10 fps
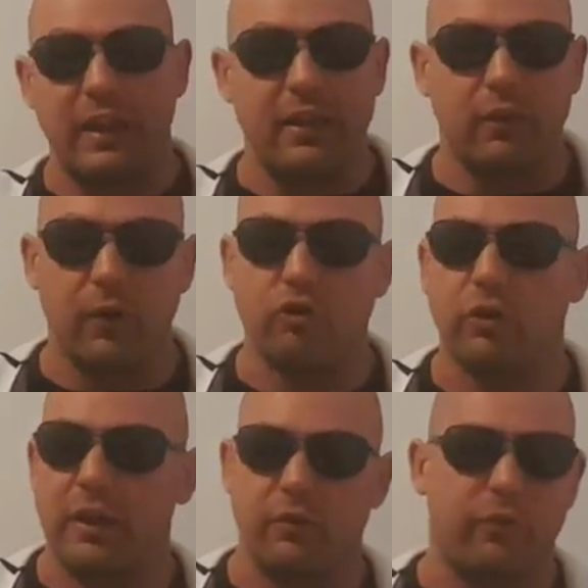just
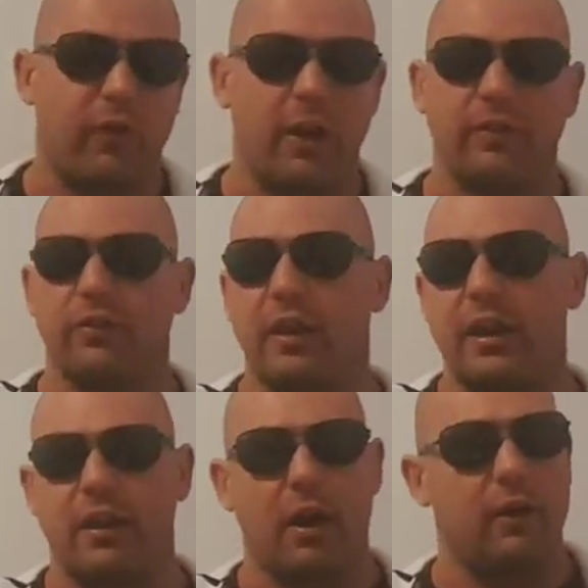individually in funds,
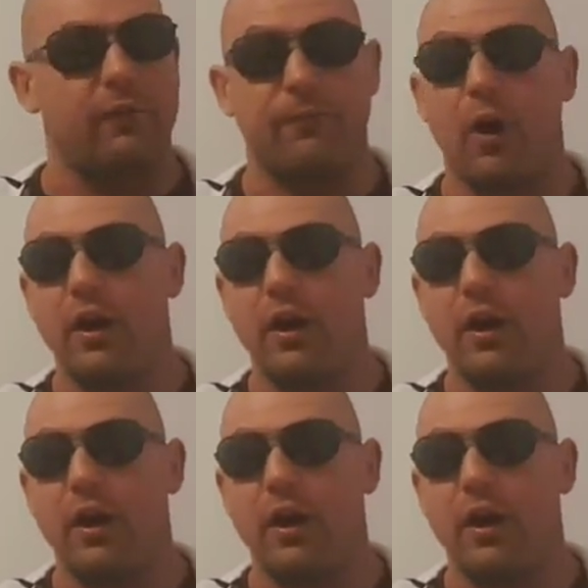any kind of